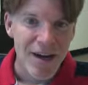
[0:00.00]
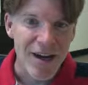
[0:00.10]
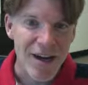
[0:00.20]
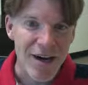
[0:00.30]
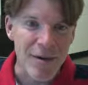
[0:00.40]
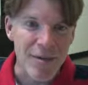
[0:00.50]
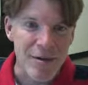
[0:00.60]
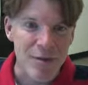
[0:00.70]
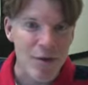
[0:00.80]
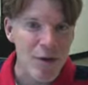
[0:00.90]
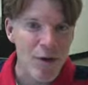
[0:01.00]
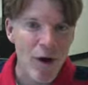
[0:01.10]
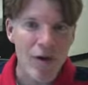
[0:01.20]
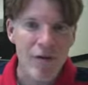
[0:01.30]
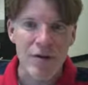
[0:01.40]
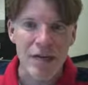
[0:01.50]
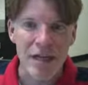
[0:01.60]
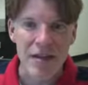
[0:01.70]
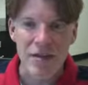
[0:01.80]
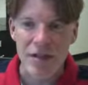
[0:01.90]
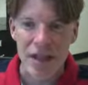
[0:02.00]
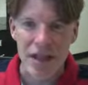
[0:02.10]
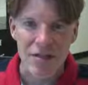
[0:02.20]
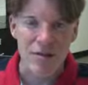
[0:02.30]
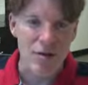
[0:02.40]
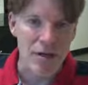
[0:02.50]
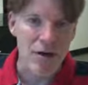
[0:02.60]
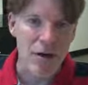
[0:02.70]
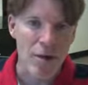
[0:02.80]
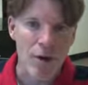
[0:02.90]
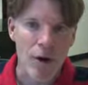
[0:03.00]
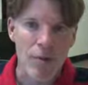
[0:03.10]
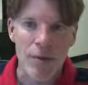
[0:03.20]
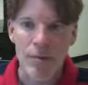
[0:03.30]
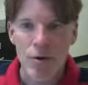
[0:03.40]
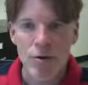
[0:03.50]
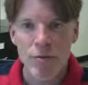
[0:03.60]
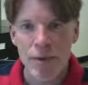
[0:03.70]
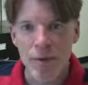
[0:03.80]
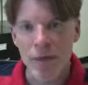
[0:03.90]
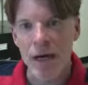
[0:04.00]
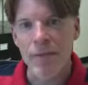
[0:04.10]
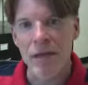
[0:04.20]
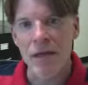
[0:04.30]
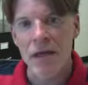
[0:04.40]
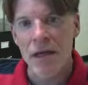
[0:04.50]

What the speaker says: and so we do offer leaves, and that's certainly not a problem, but most people come in,